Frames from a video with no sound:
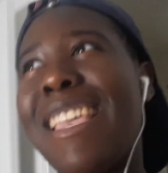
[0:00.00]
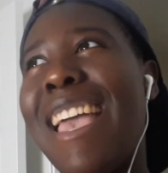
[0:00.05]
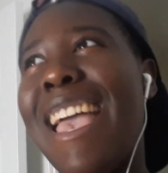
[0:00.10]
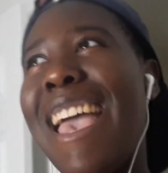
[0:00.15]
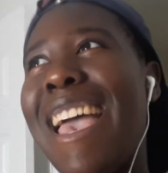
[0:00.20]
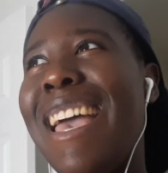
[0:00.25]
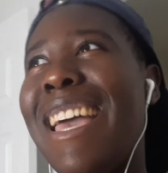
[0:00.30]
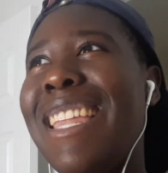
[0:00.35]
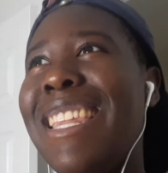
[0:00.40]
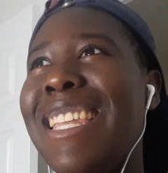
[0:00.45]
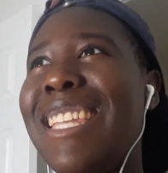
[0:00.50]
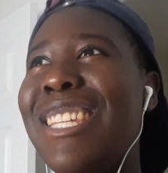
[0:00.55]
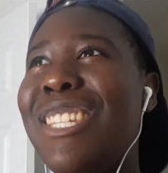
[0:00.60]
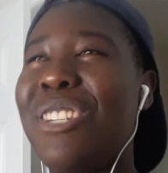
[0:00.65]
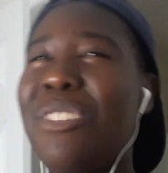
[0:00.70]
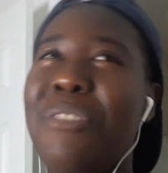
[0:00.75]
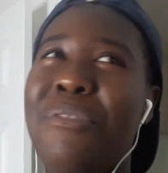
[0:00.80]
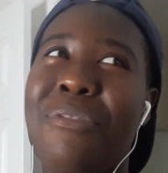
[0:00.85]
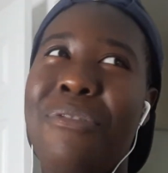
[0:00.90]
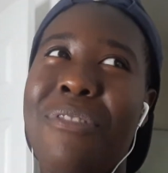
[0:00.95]
And
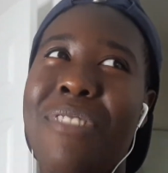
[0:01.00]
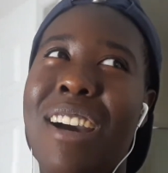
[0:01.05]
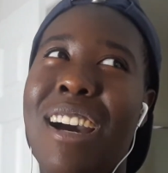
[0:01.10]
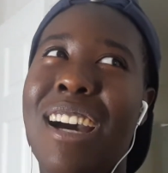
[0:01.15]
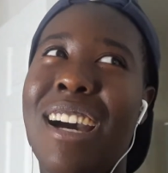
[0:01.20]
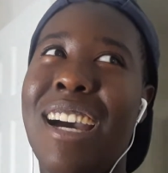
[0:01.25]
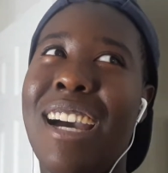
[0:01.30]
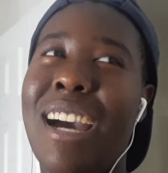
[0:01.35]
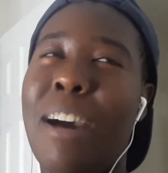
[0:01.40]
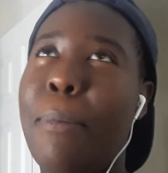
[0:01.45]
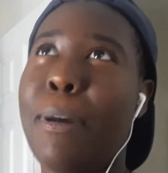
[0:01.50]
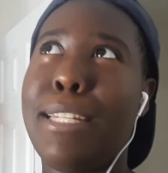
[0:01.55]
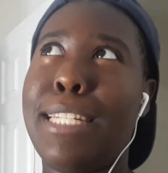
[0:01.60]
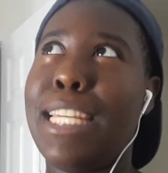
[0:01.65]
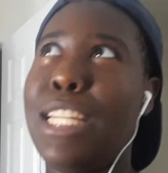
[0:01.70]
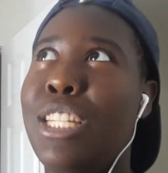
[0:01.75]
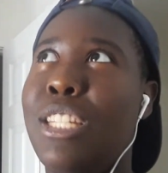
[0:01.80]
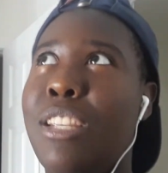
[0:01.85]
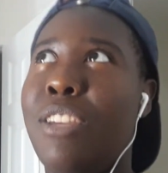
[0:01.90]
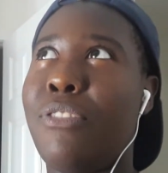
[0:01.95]
I'm about to
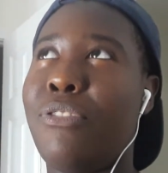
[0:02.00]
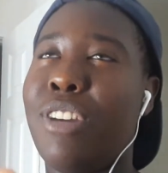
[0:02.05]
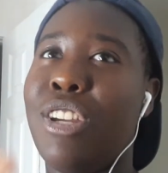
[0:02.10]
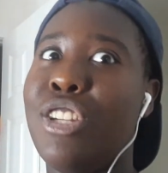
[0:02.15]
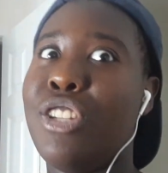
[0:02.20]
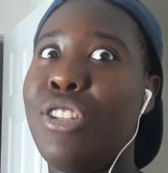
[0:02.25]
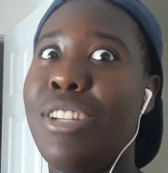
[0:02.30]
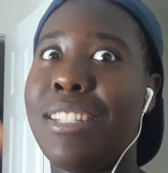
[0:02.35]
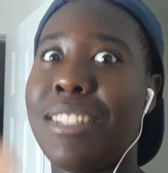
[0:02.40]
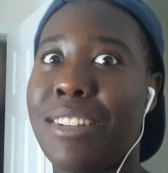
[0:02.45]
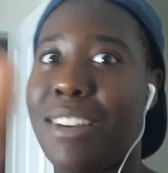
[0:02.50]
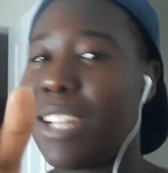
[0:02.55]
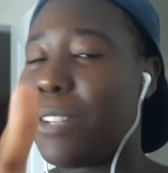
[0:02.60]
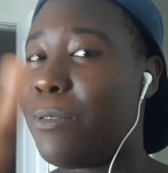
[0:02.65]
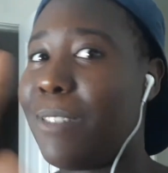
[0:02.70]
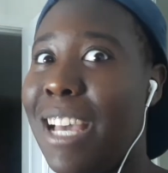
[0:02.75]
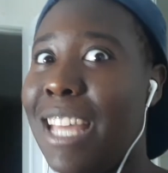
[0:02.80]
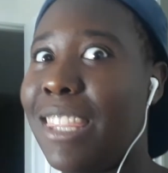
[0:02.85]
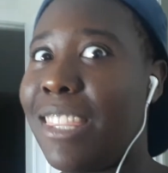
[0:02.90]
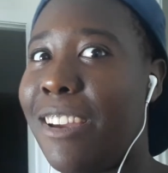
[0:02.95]
say G-Friend. Jesus Christ, we're
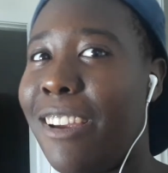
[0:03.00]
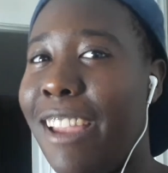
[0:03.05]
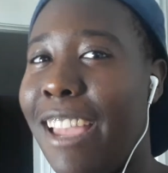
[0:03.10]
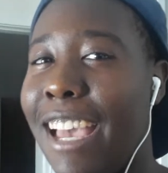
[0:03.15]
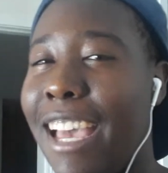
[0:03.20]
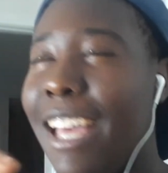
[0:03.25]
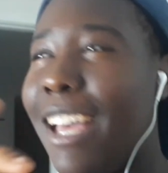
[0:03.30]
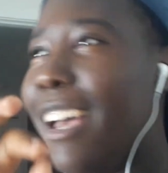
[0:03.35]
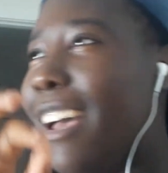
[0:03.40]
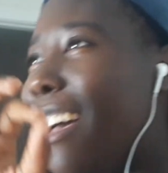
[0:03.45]
not there yet.